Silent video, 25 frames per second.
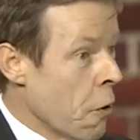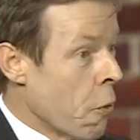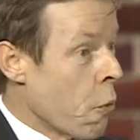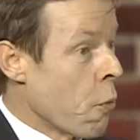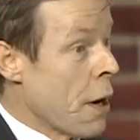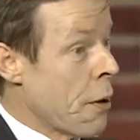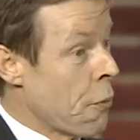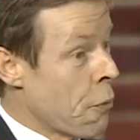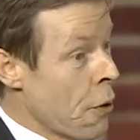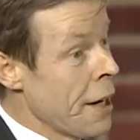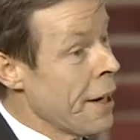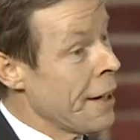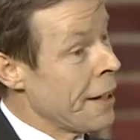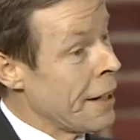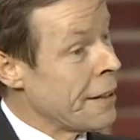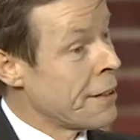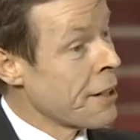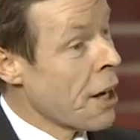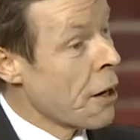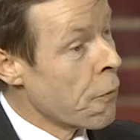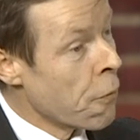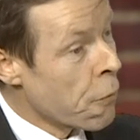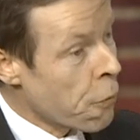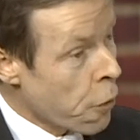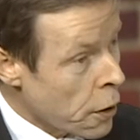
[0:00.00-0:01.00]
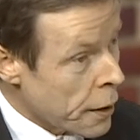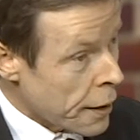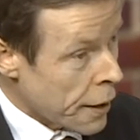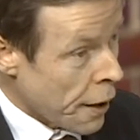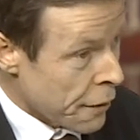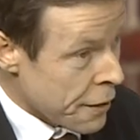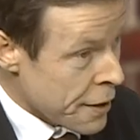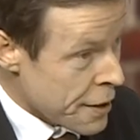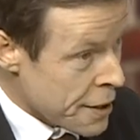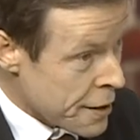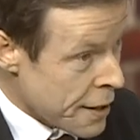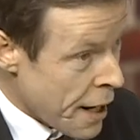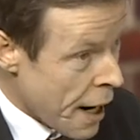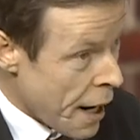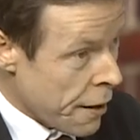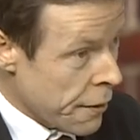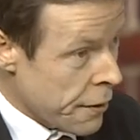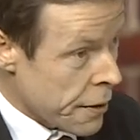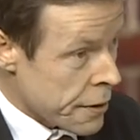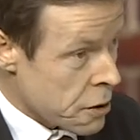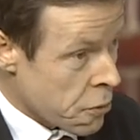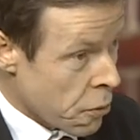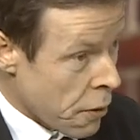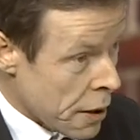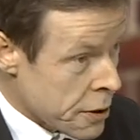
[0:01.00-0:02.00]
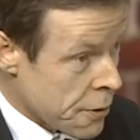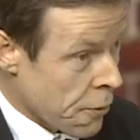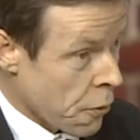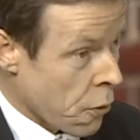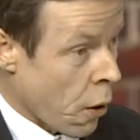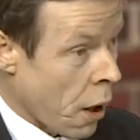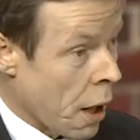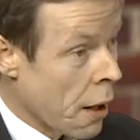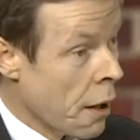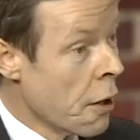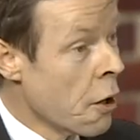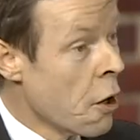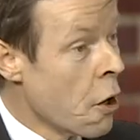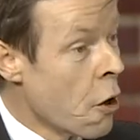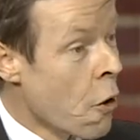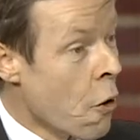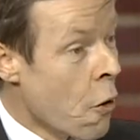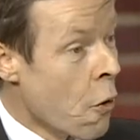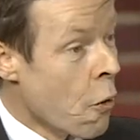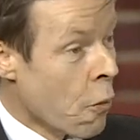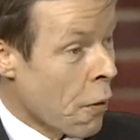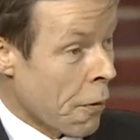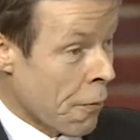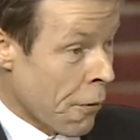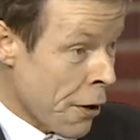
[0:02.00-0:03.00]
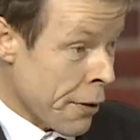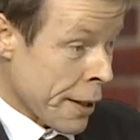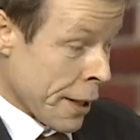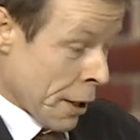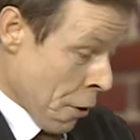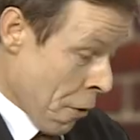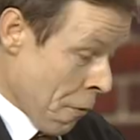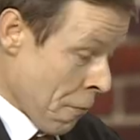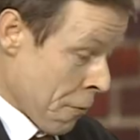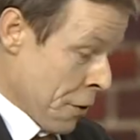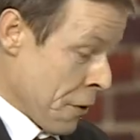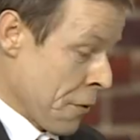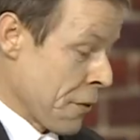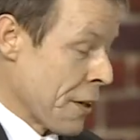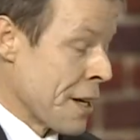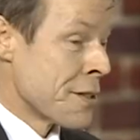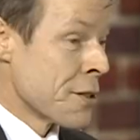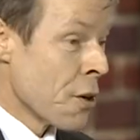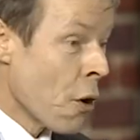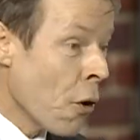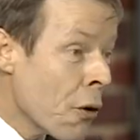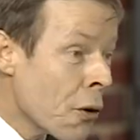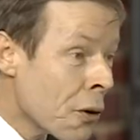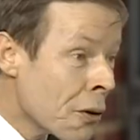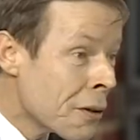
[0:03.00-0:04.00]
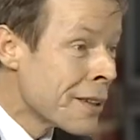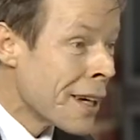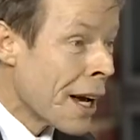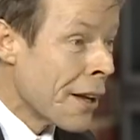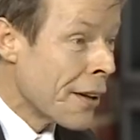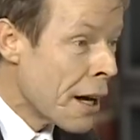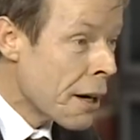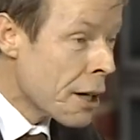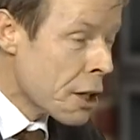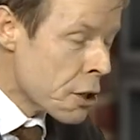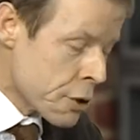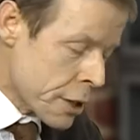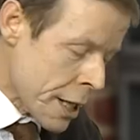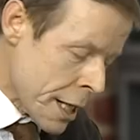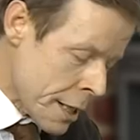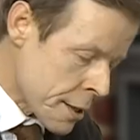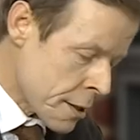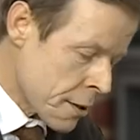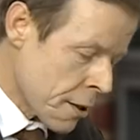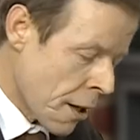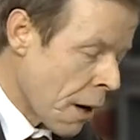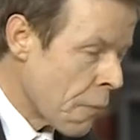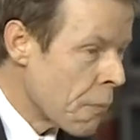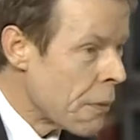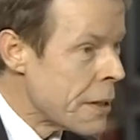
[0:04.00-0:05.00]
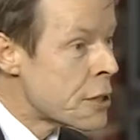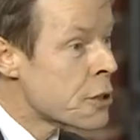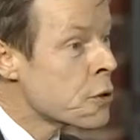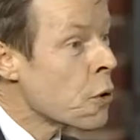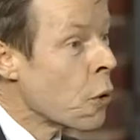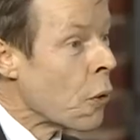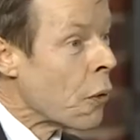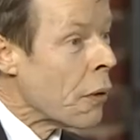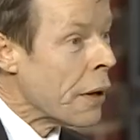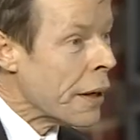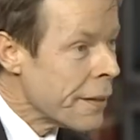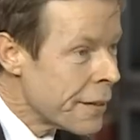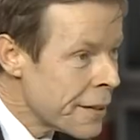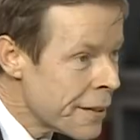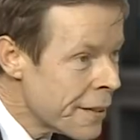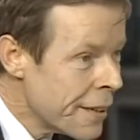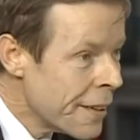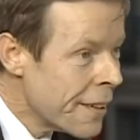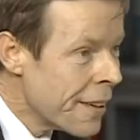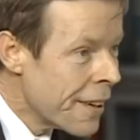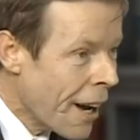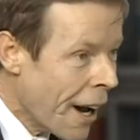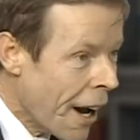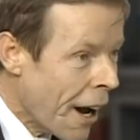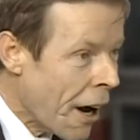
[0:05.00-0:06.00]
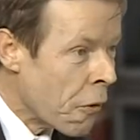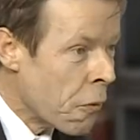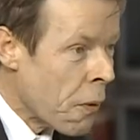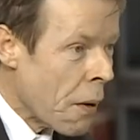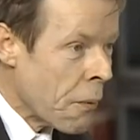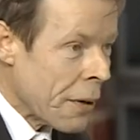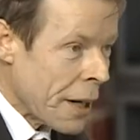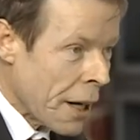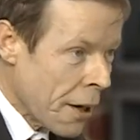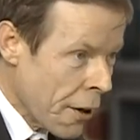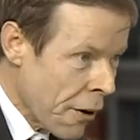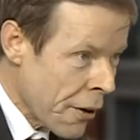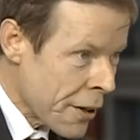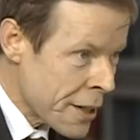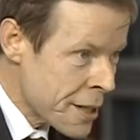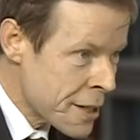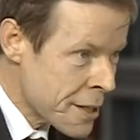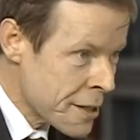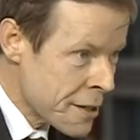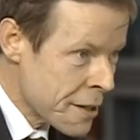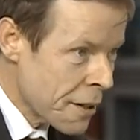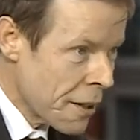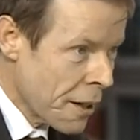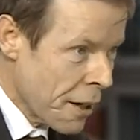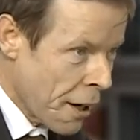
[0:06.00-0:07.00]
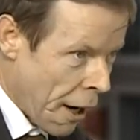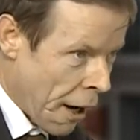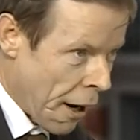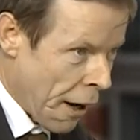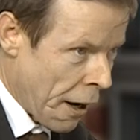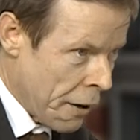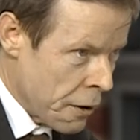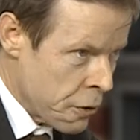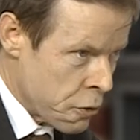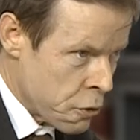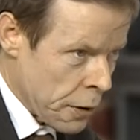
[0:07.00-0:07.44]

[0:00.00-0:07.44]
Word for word: we really don't fully understand this reservoir we're very confident there's oil down there because this time we saw it uh, when we last uh,